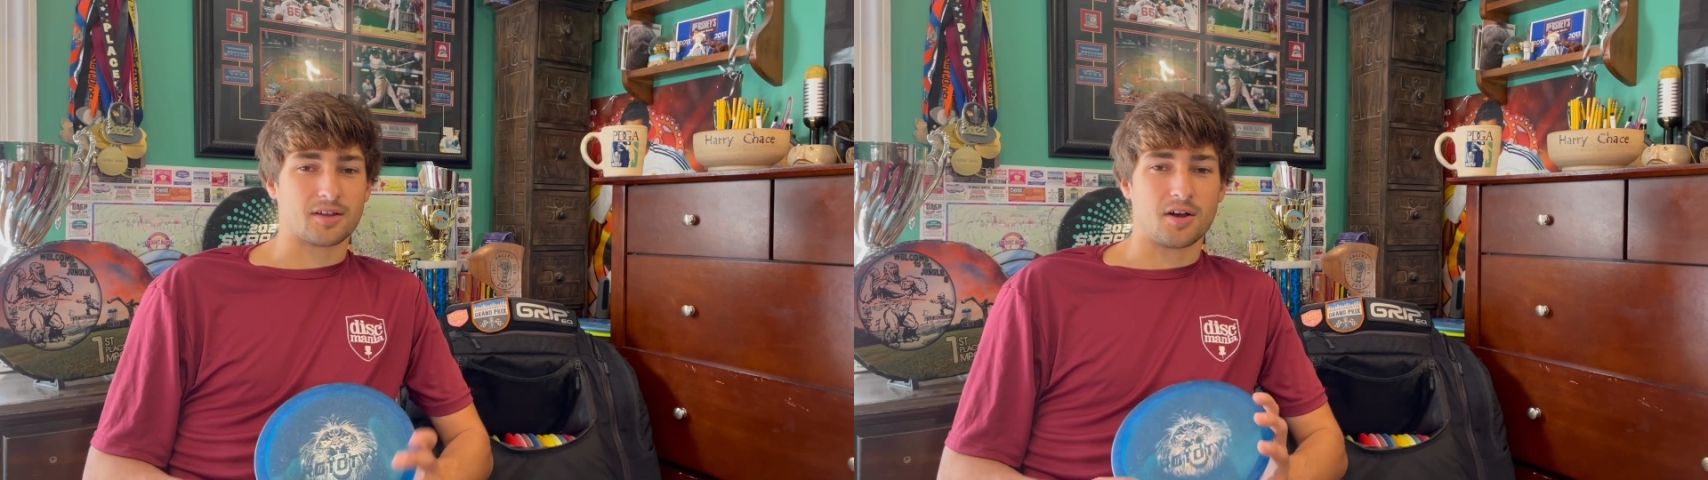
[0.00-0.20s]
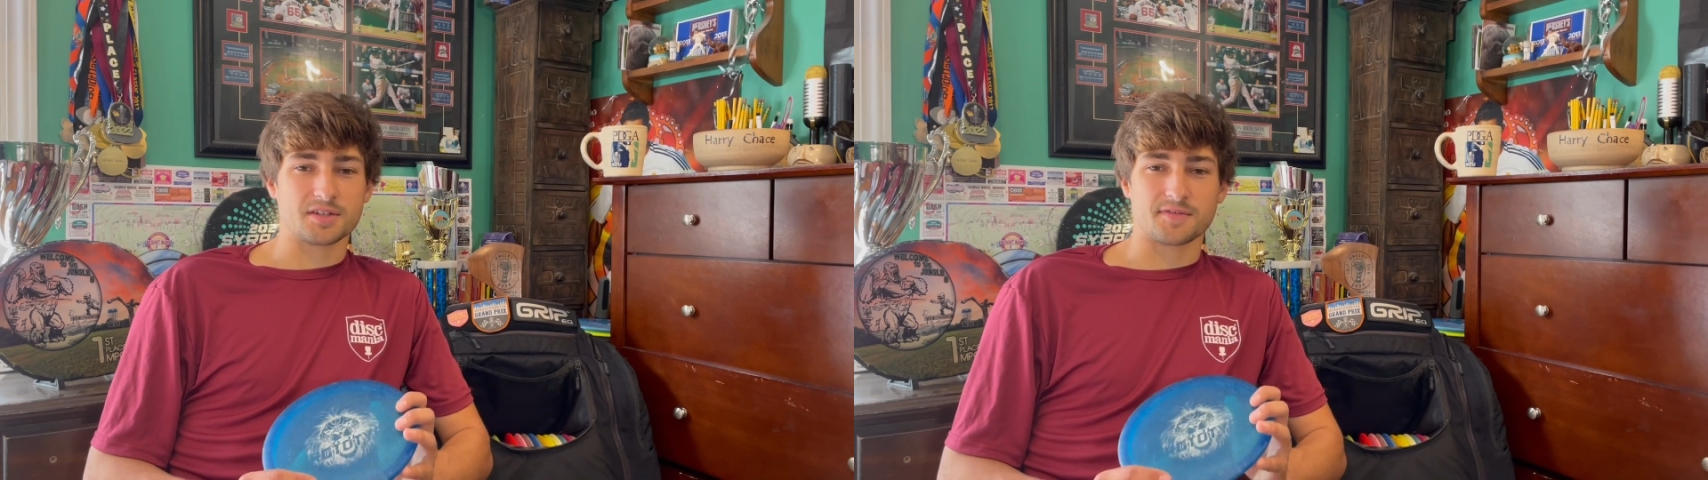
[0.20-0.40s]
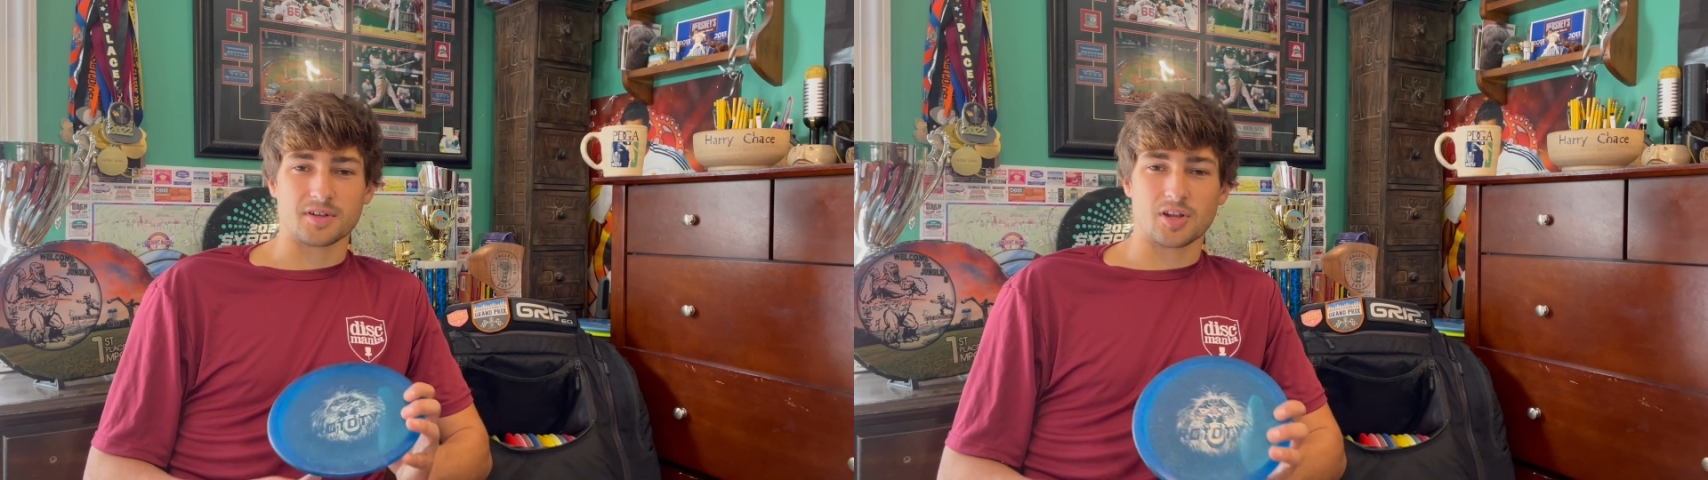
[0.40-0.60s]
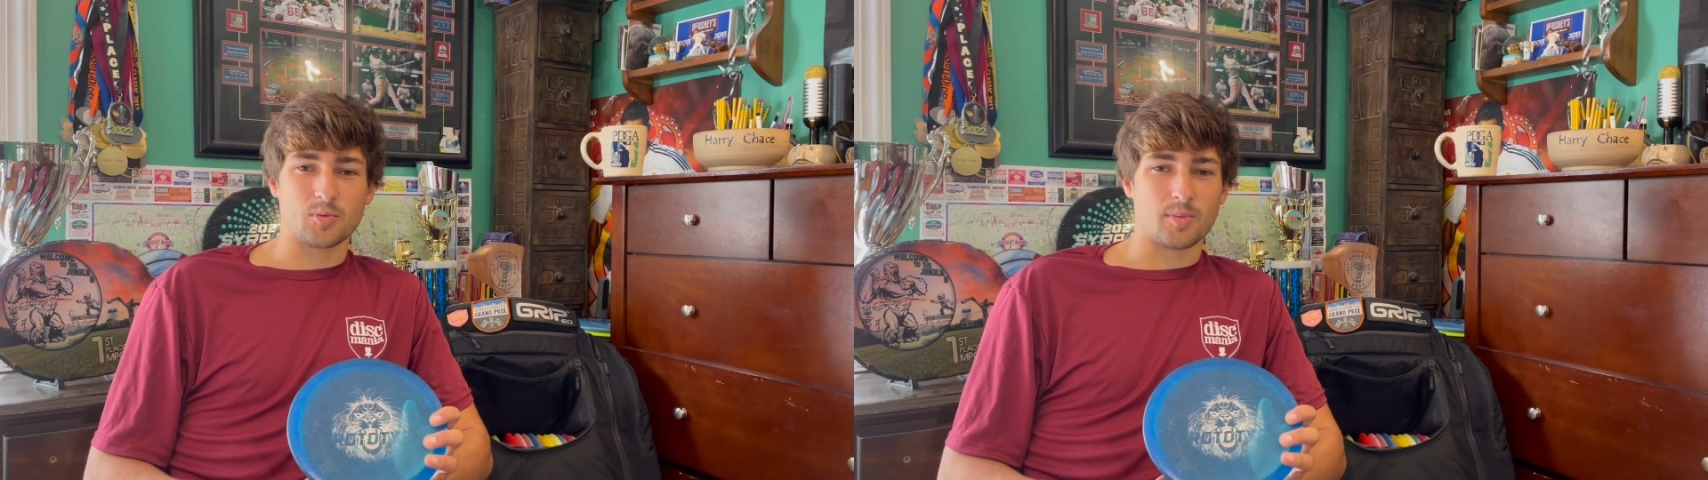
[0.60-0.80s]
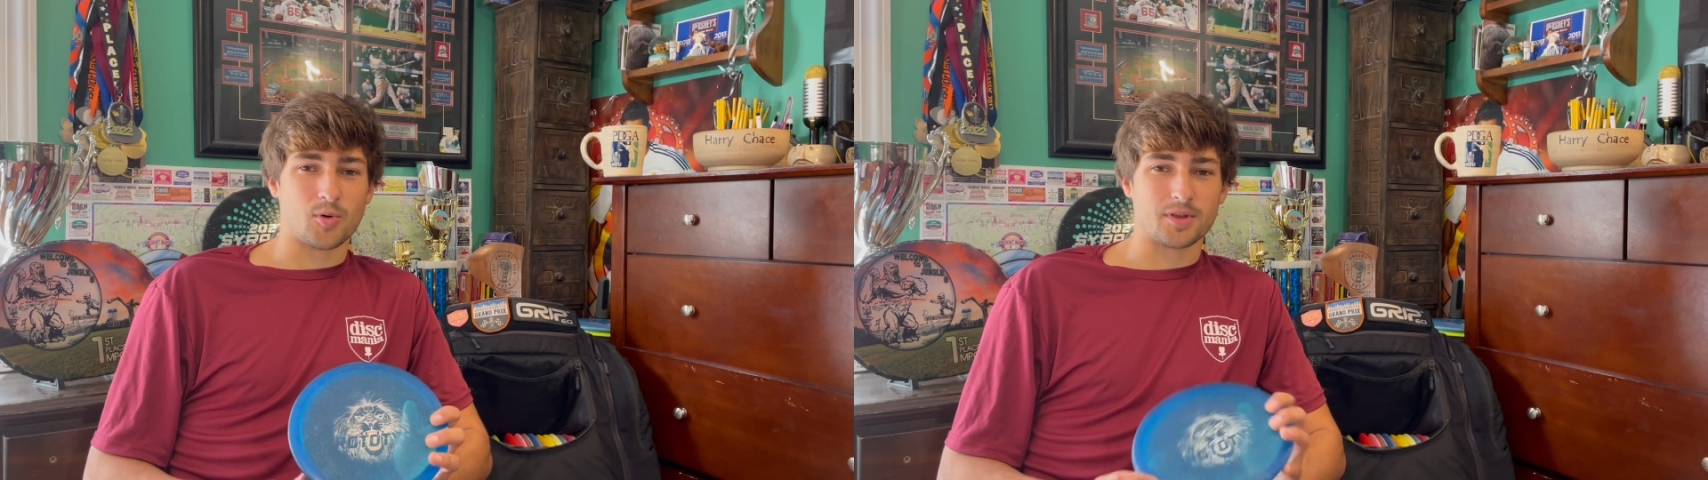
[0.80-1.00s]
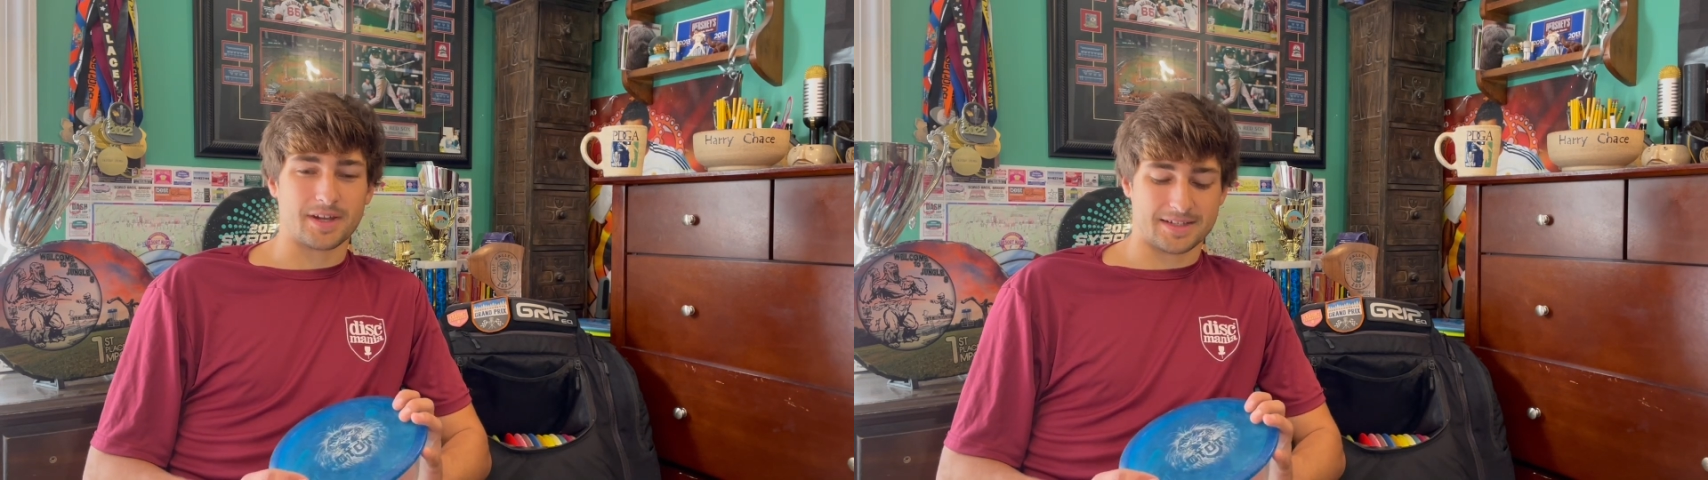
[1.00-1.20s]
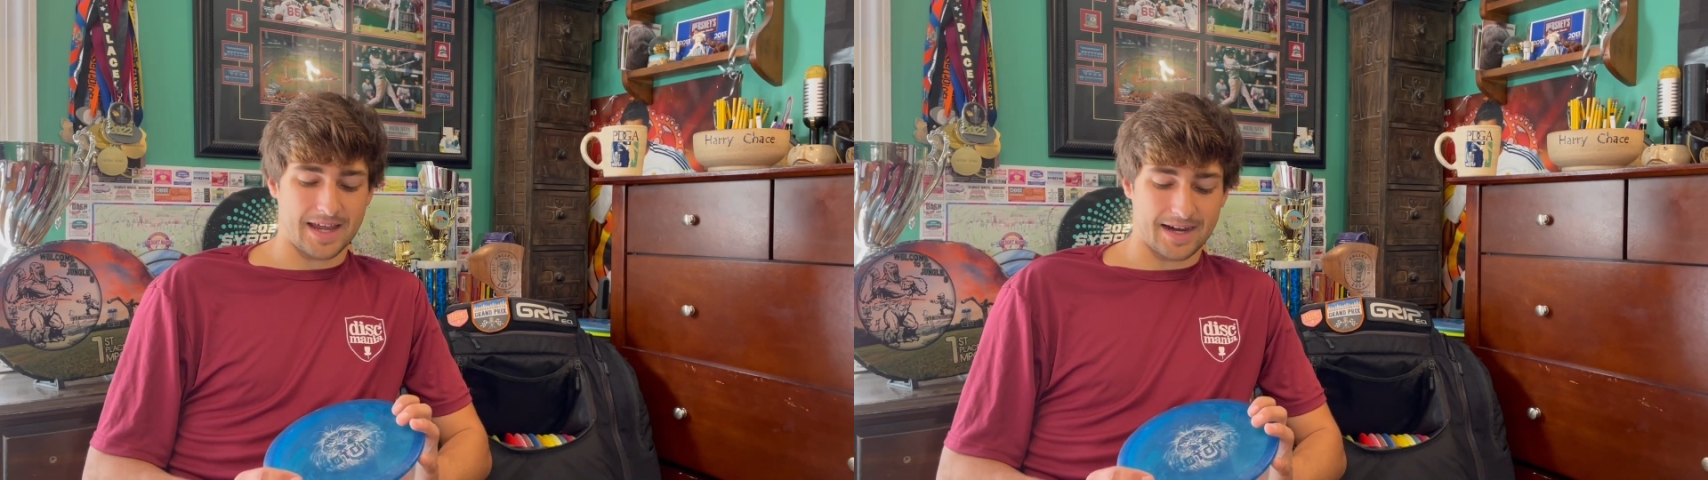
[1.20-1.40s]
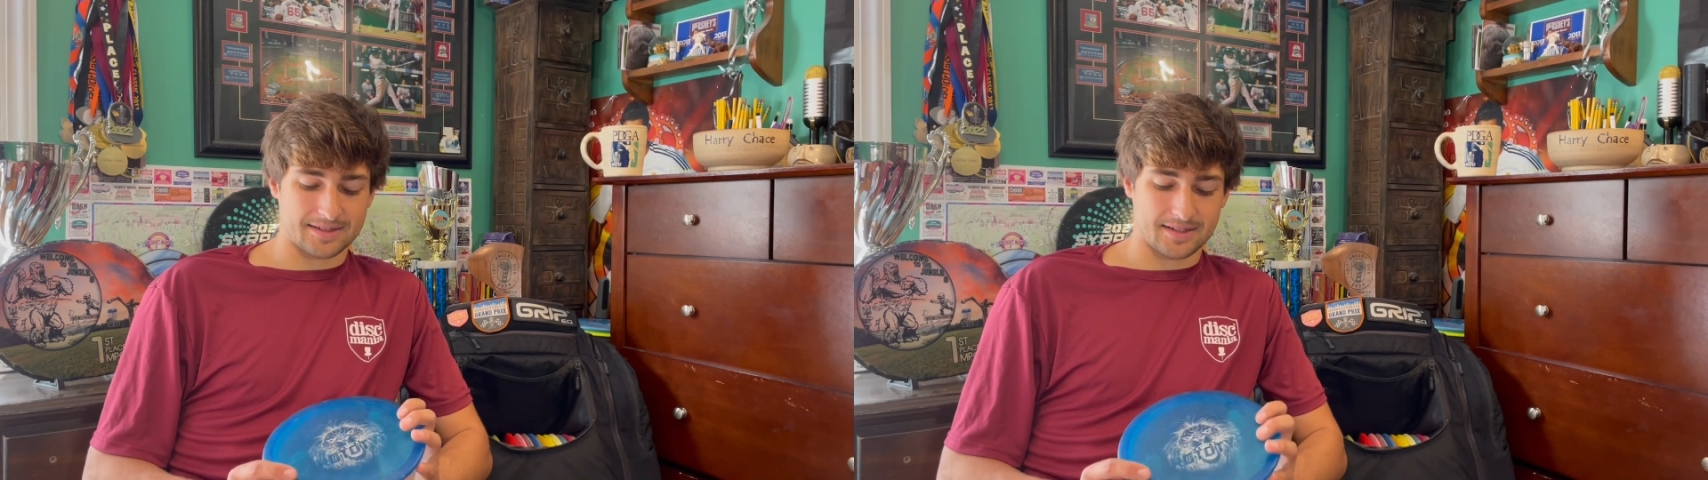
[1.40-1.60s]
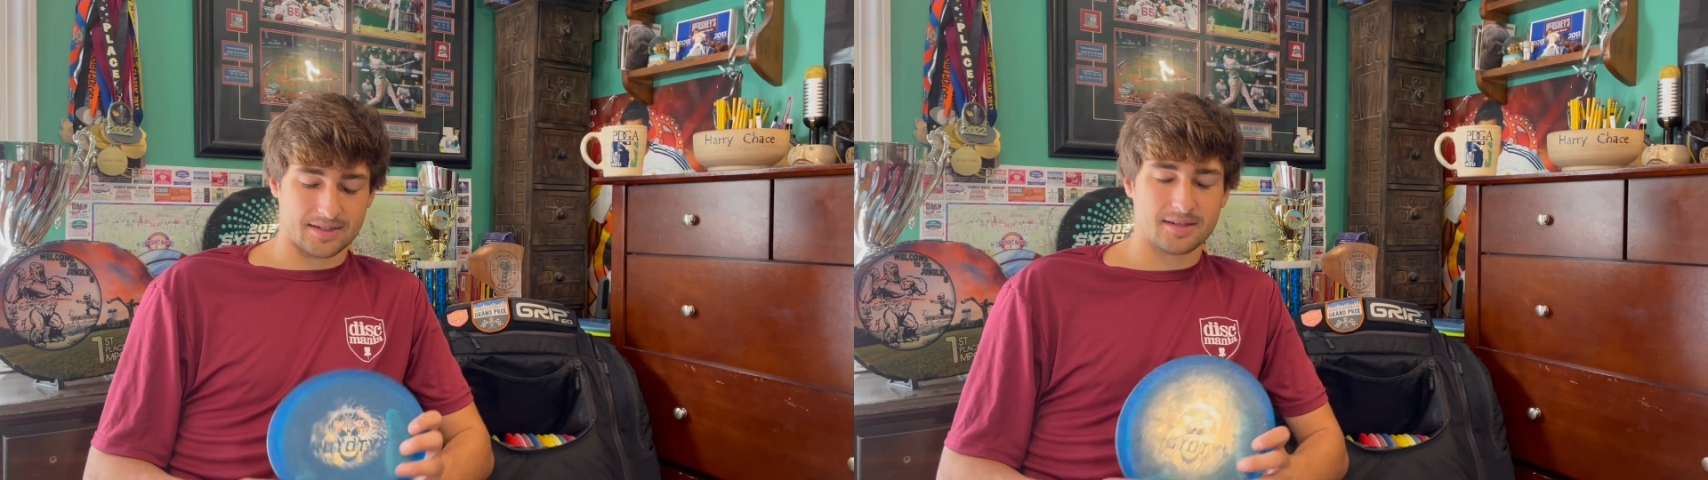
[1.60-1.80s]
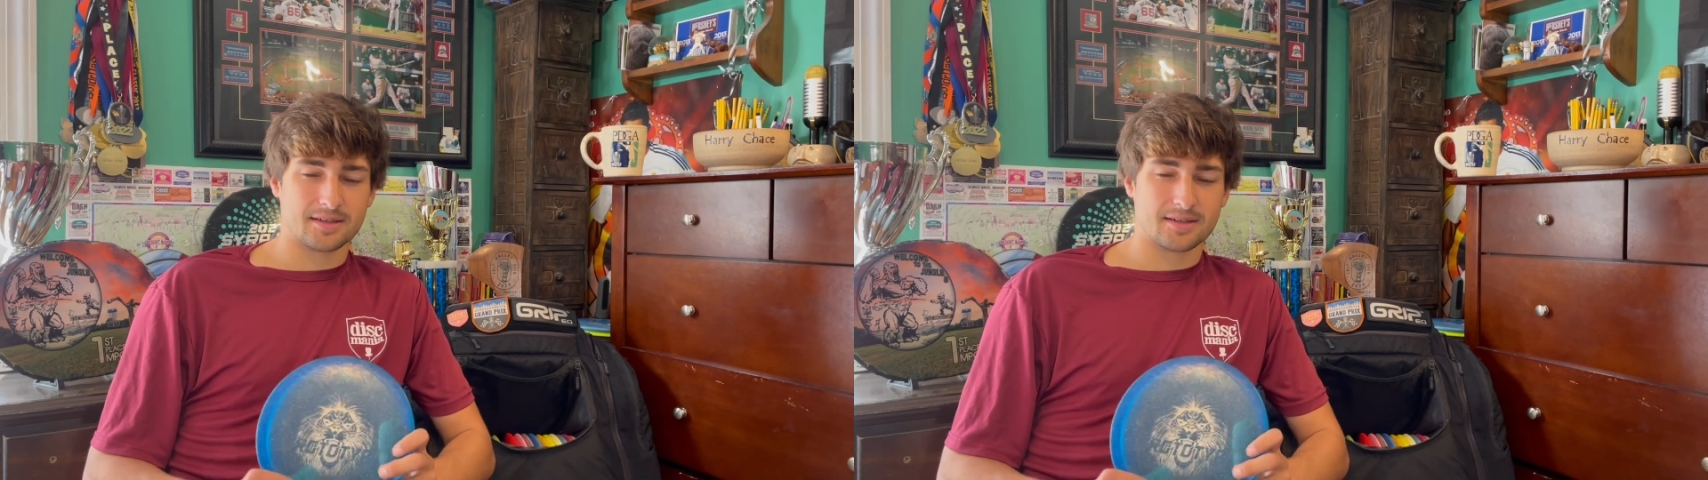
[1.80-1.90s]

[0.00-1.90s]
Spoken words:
calls for a little bit more than a tactic,